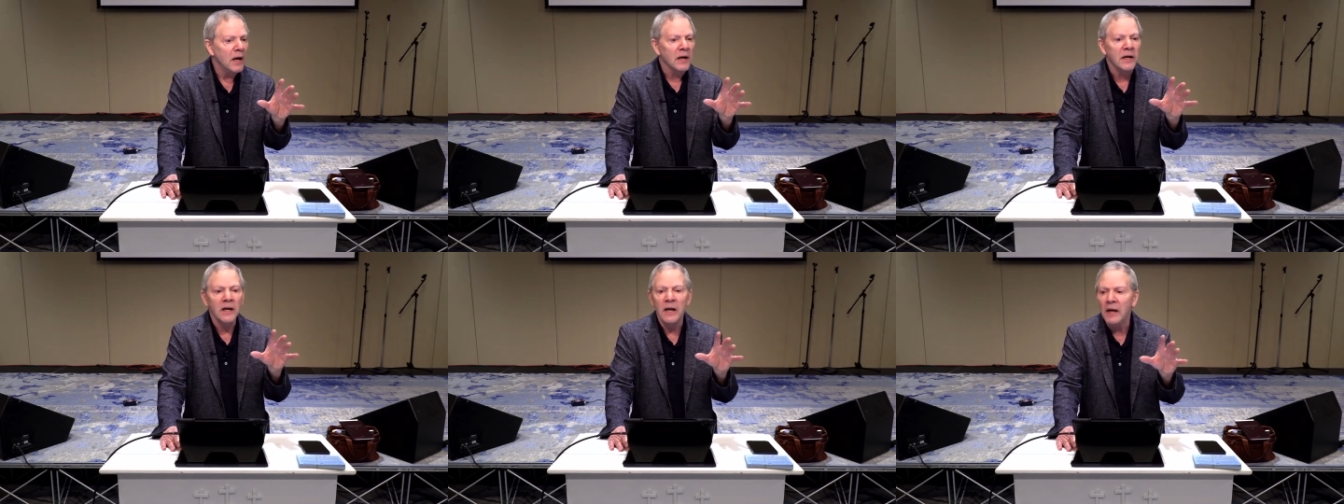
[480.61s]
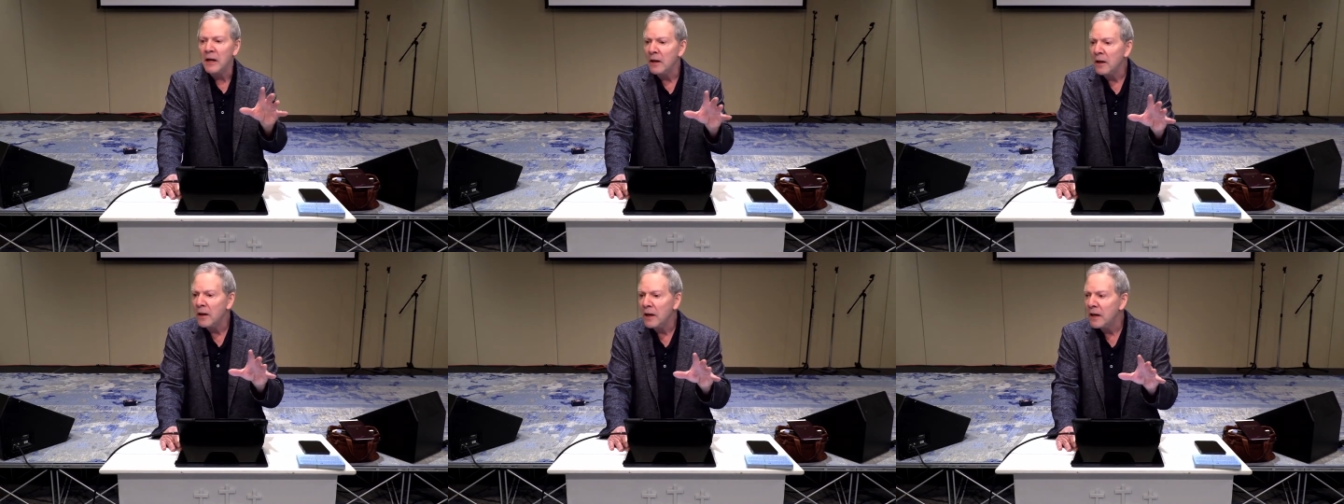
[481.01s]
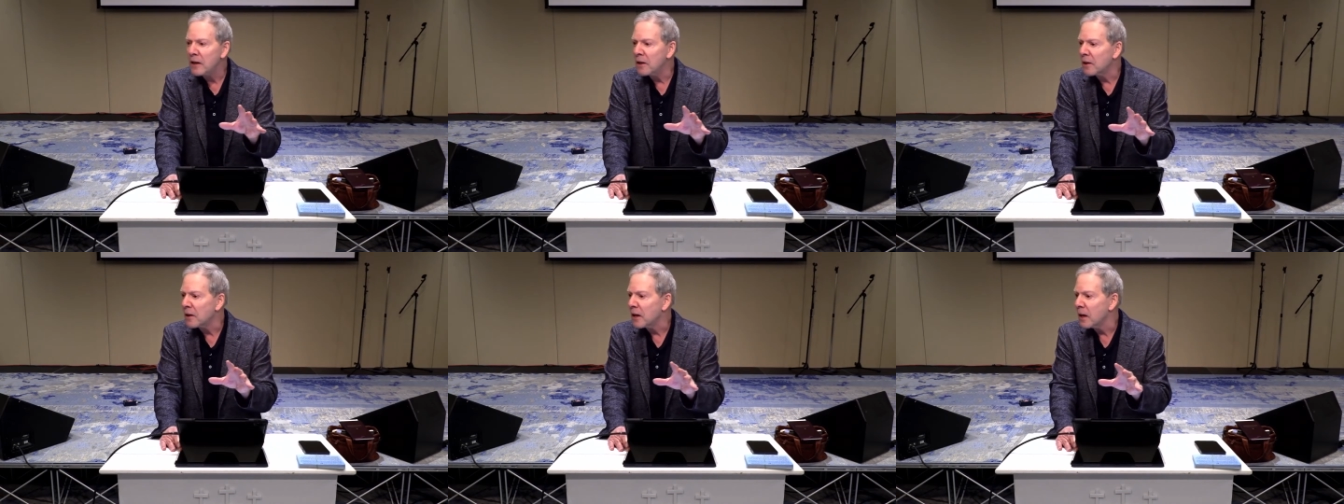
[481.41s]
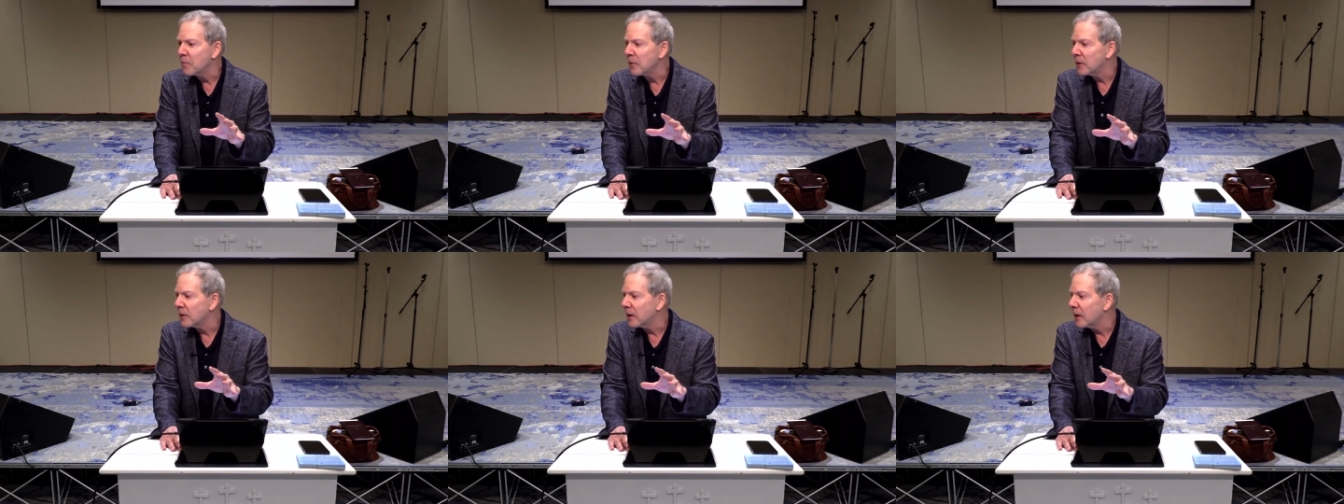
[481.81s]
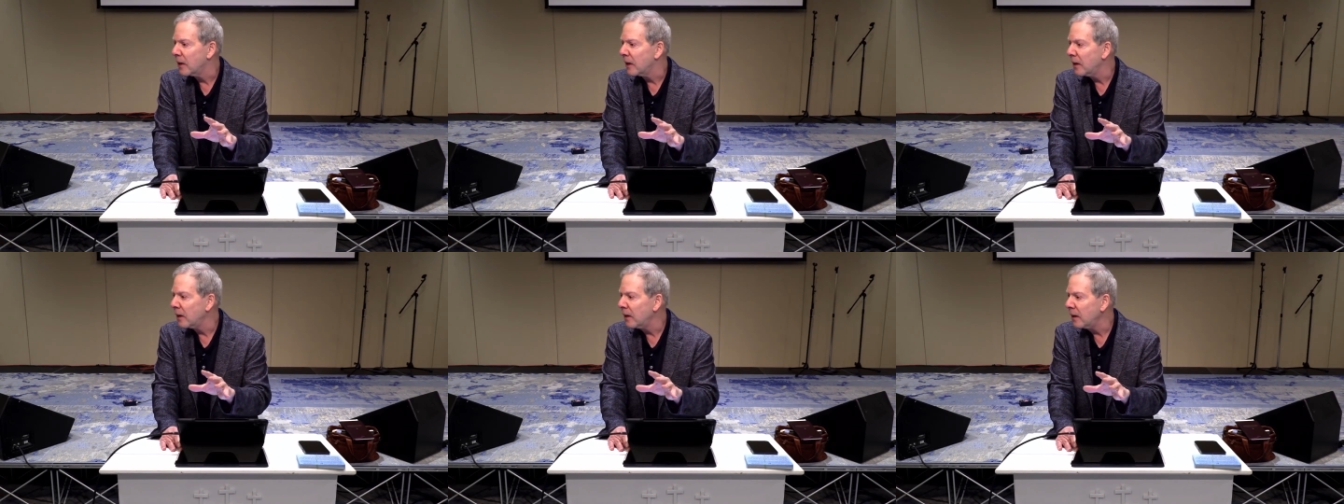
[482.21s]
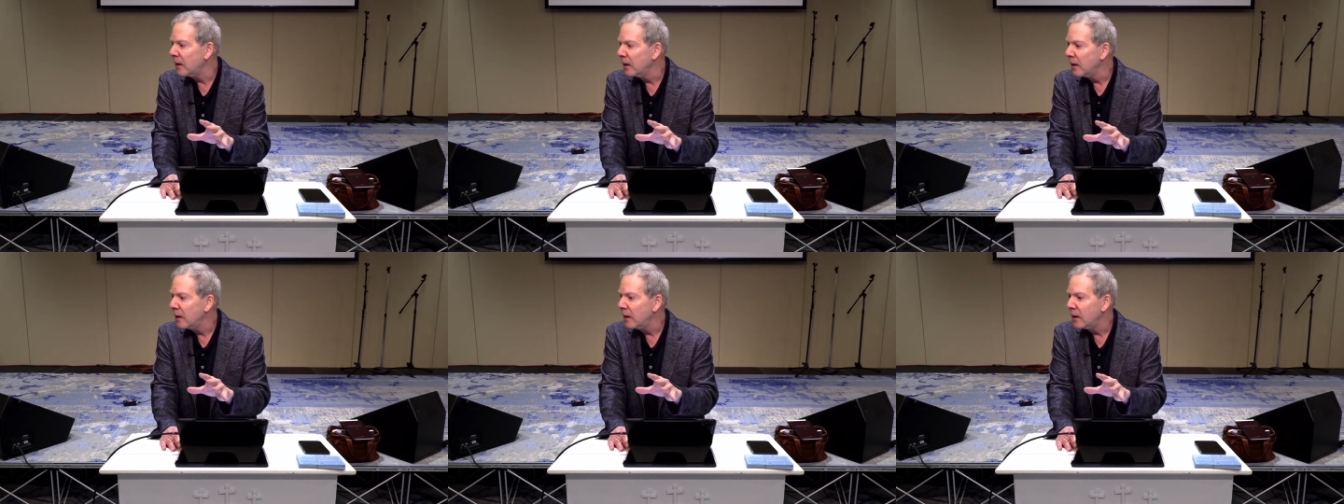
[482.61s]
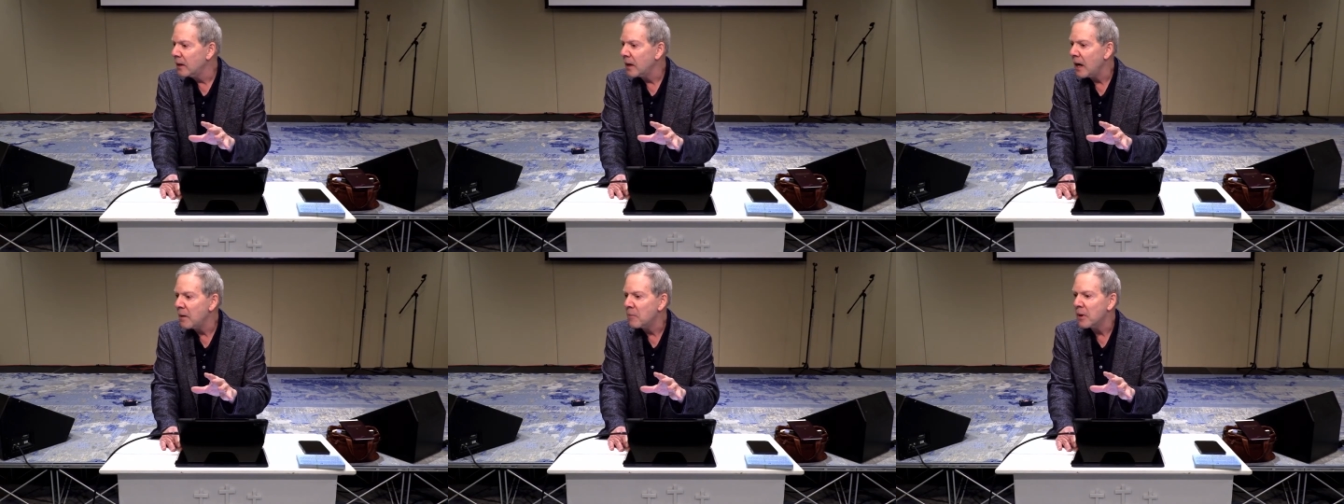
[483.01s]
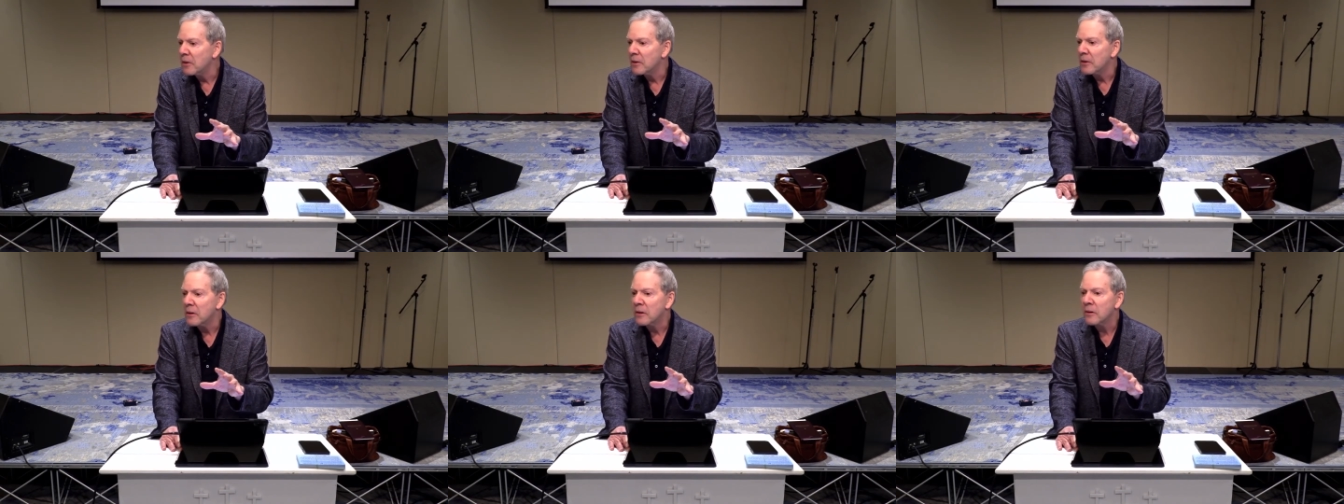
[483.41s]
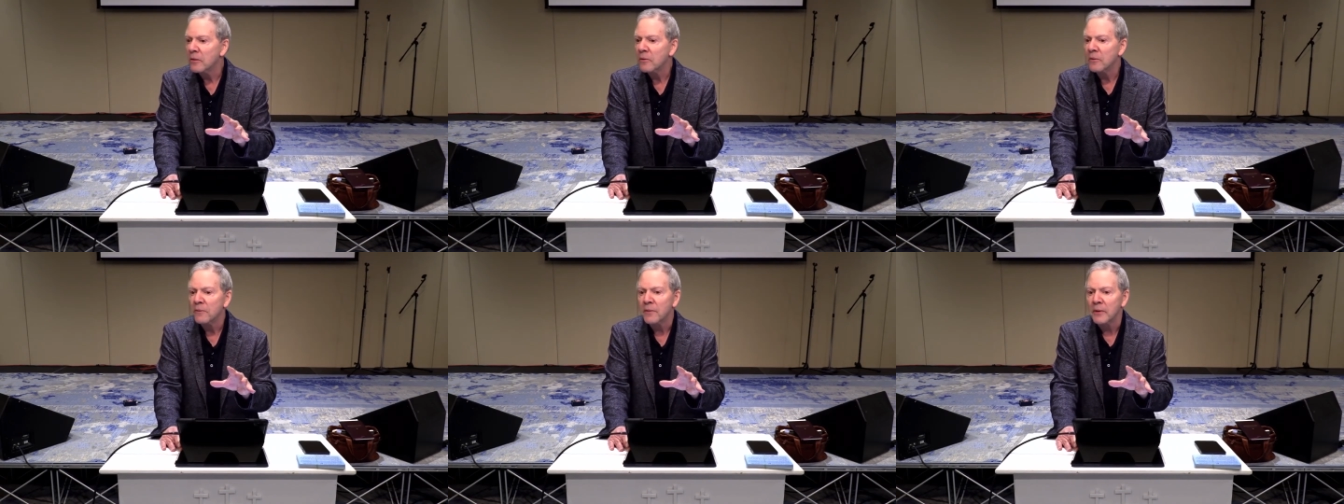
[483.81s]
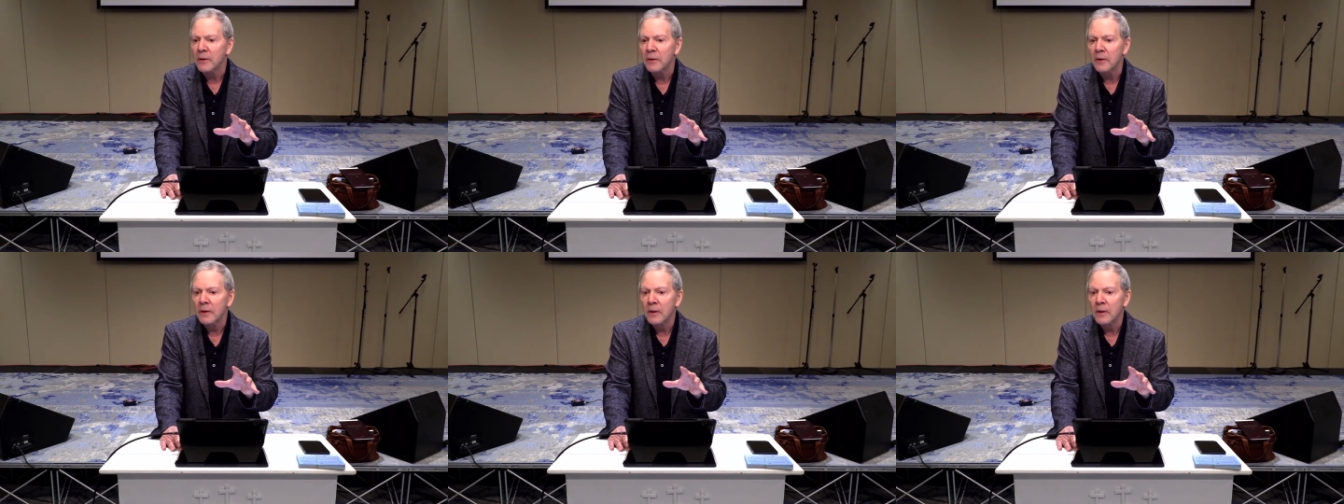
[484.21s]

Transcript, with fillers: a king. He didn't come as a king. He came as a servant.